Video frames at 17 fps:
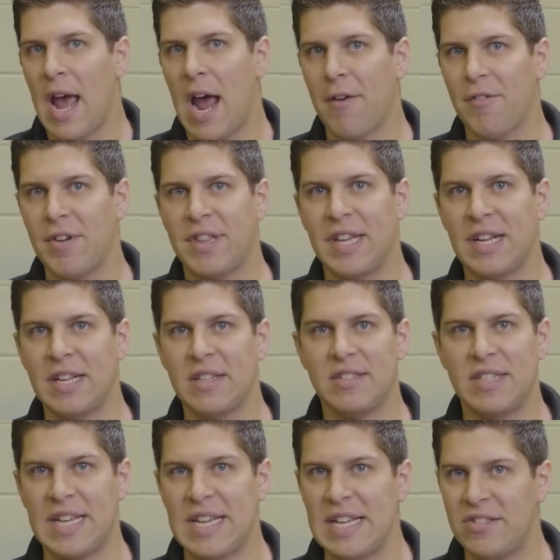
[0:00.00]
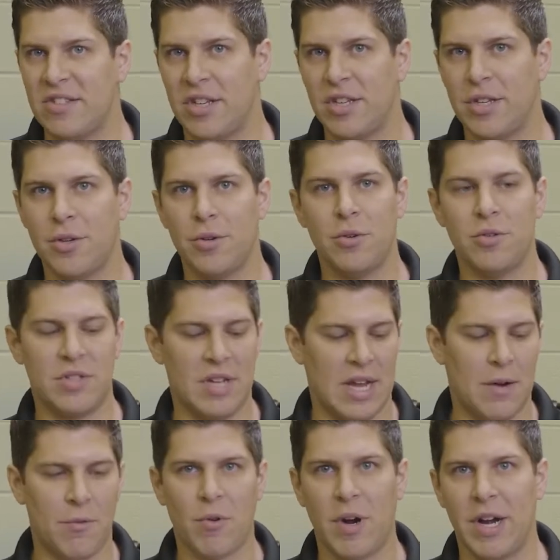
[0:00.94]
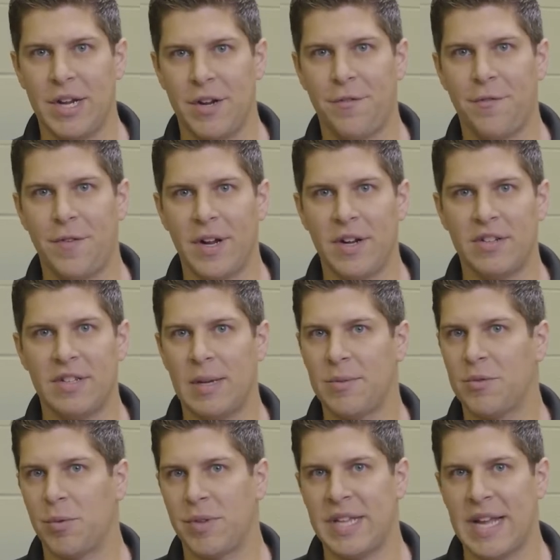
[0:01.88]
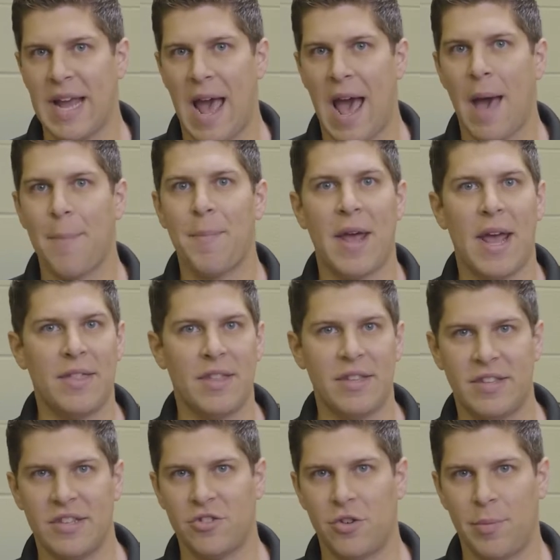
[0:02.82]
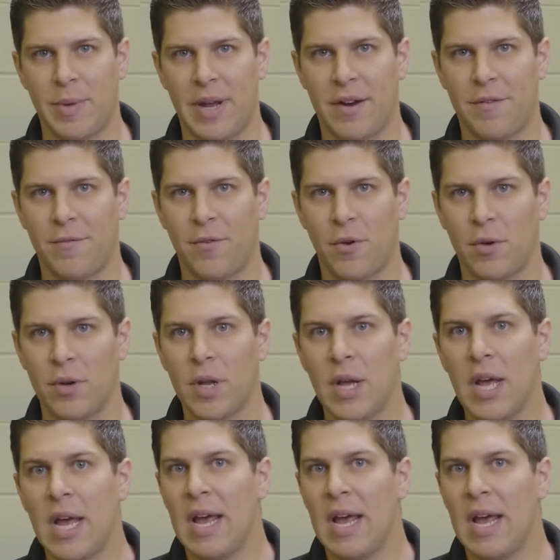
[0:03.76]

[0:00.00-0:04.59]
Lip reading: everything is easy to use and right at your fingertips with the app and the digital manifold.